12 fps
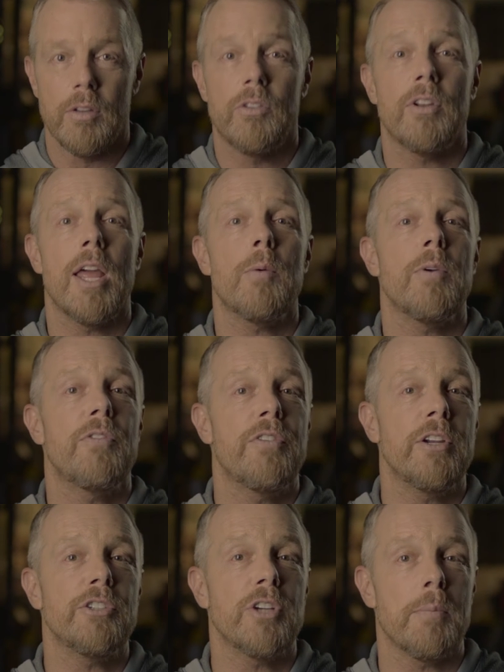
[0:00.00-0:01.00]
Today we
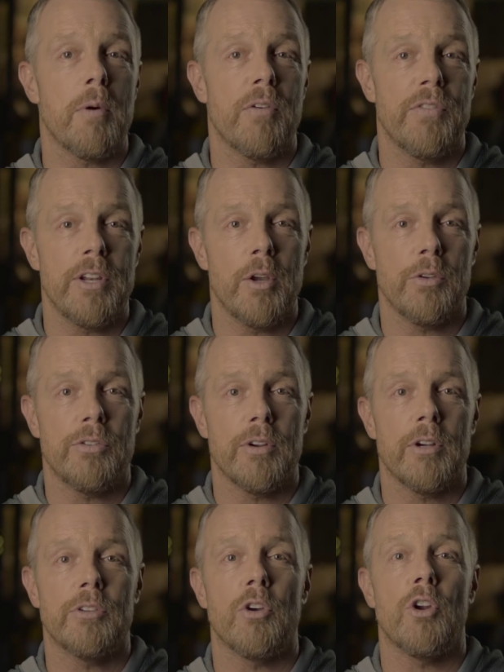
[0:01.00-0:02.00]
finish up our video
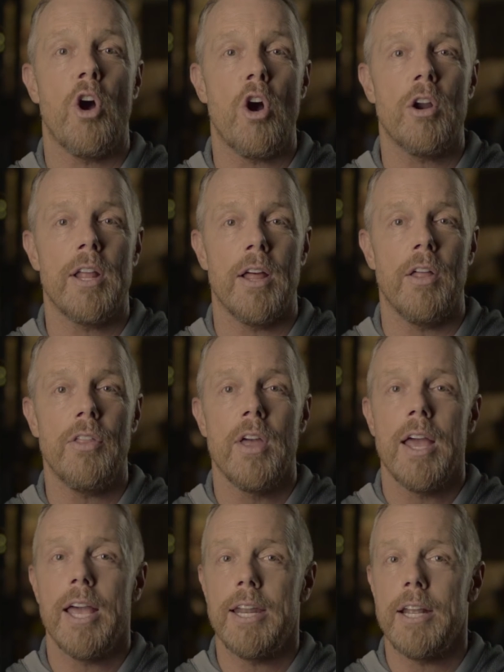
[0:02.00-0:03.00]
series on heart health
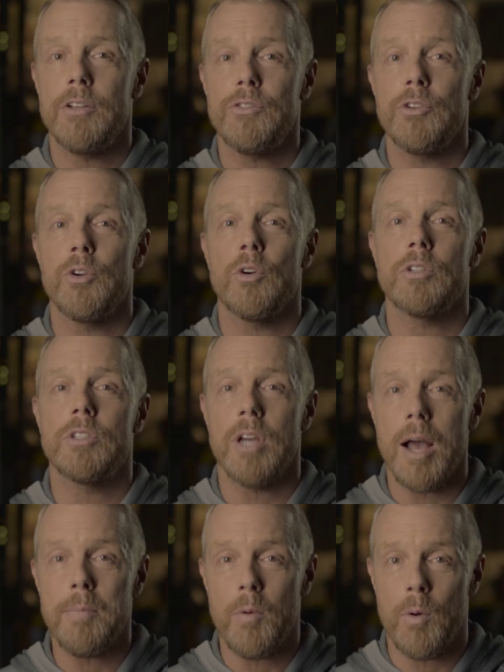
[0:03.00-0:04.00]
and answer your
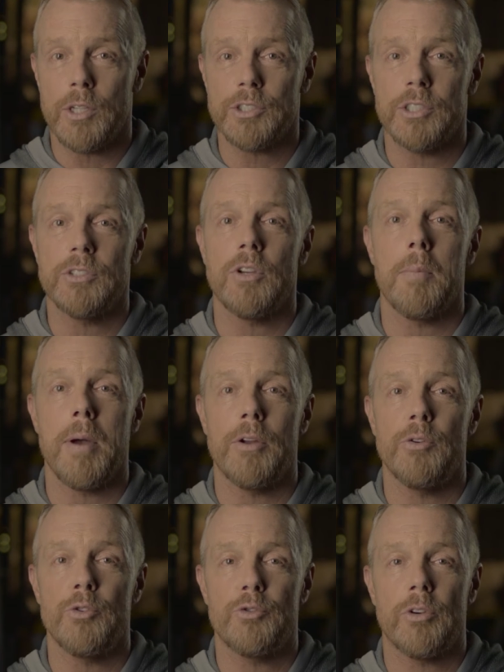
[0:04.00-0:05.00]
top questions about
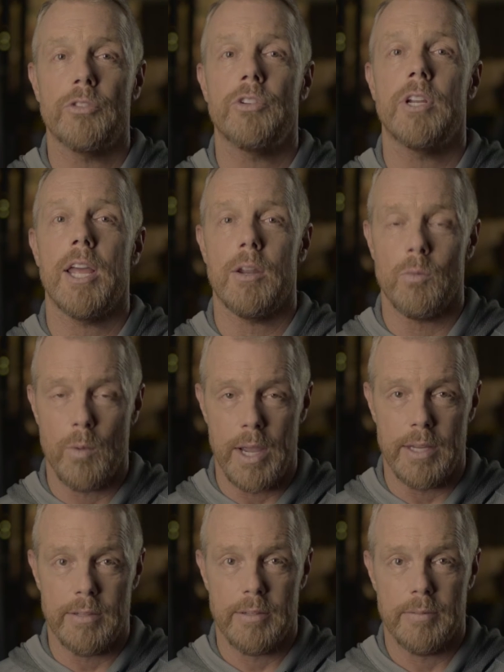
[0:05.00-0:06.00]
nutrition and weight.